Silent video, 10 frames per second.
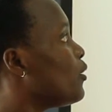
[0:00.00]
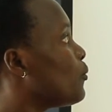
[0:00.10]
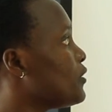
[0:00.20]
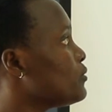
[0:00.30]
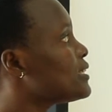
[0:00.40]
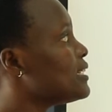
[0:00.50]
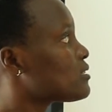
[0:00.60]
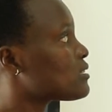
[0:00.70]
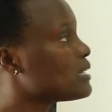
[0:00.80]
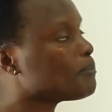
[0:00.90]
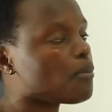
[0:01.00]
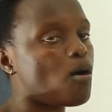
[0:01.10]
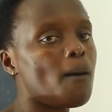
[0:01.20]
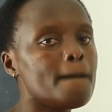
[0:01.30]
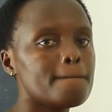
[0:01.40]
We use the
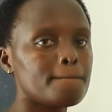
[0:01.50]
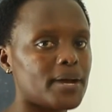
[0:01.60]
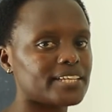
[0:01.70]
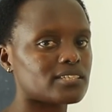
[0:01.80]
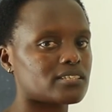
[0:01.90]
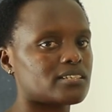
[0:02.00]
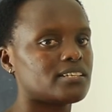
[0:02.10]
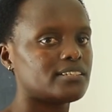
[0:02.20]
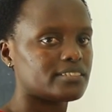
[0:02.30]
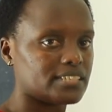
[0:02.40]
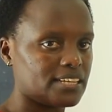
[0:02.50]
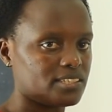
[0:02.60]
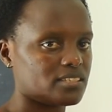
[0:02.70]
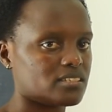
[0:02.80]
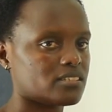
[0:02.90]
simple past
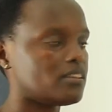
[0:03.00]
tense.